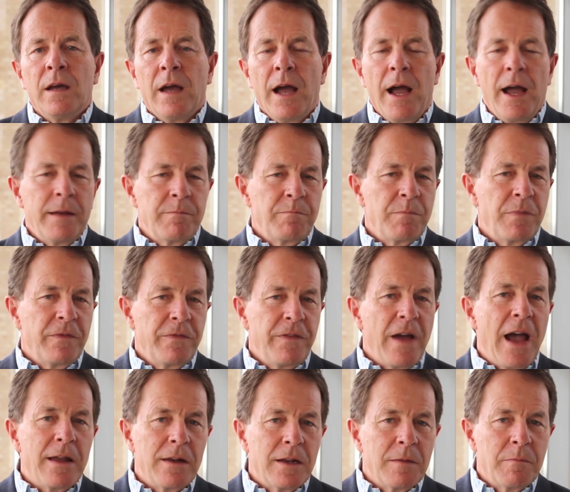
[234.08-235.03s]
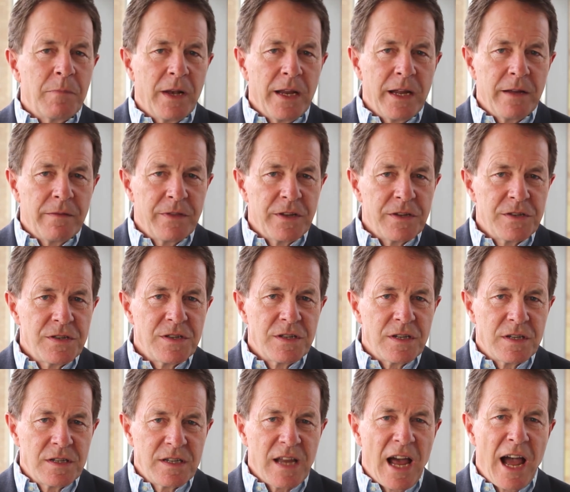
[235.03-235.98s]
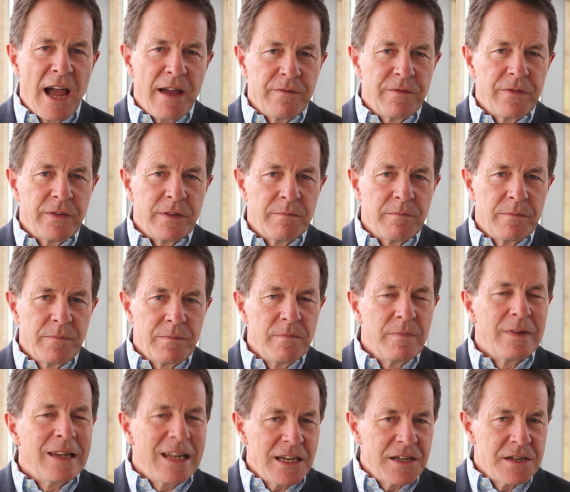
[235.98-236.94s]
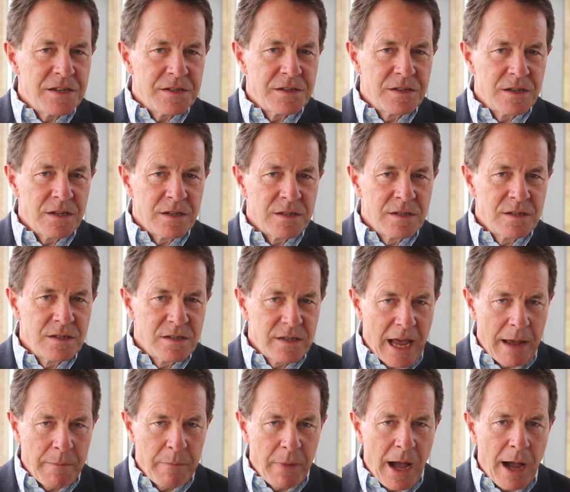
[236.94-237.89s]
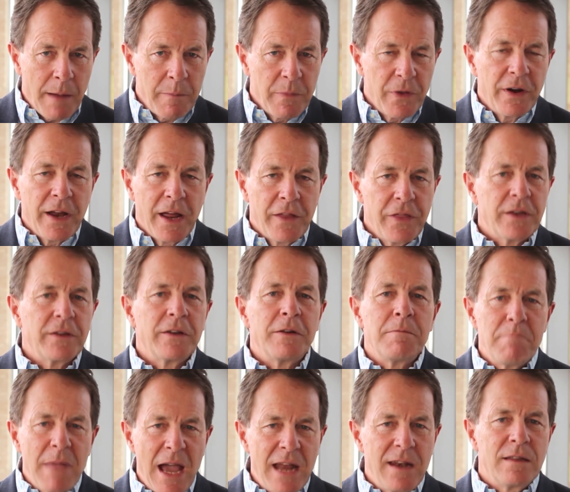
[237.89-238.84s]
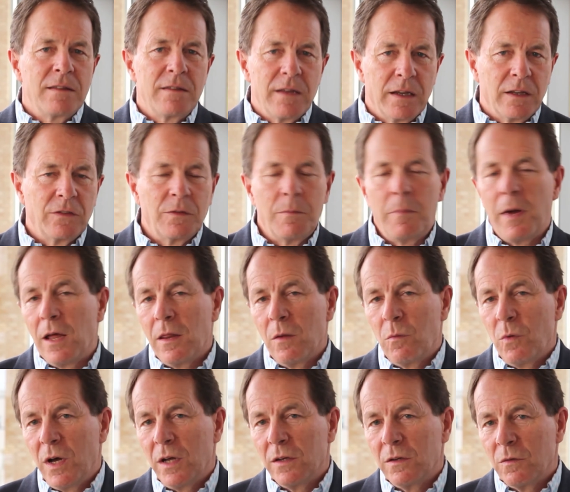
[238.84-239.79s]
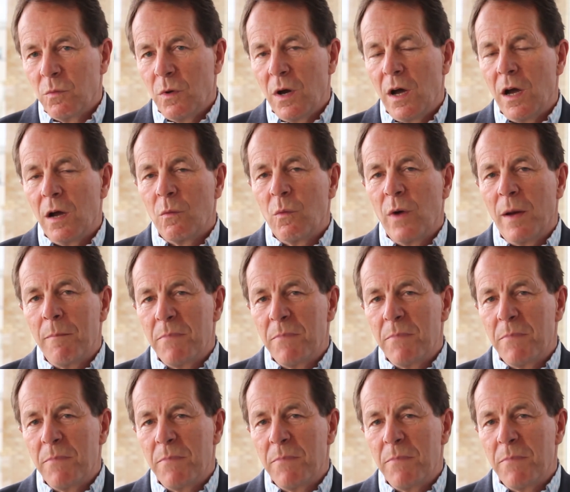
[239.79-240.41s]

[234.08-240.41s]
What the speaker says: I profoundly believe this is a time for leaders to step up. I think there are many things about the world of work where